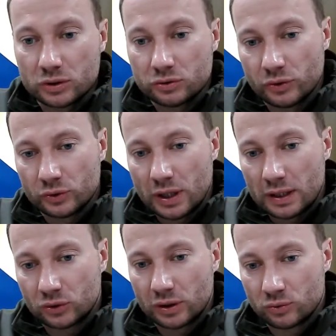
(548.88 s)
Ukrainian
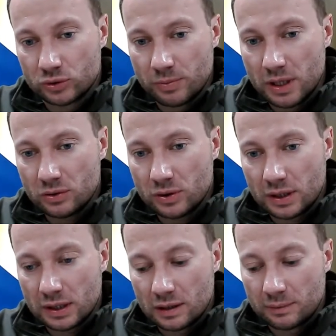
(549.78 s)
army is
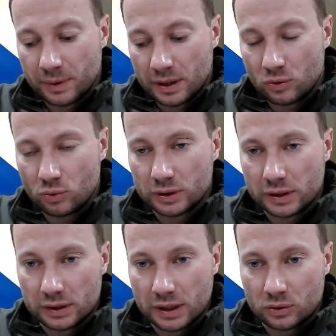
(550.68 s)
controlling the
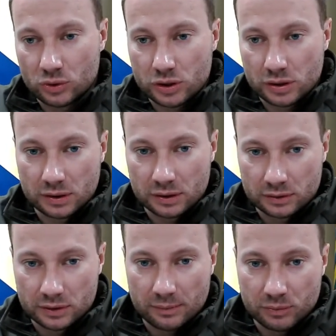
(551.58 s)
town of Liman, but the
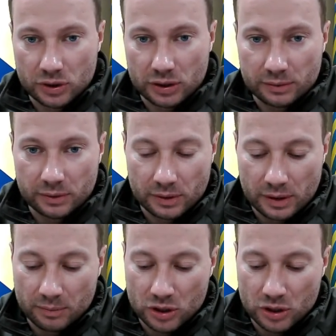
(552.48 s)
enemy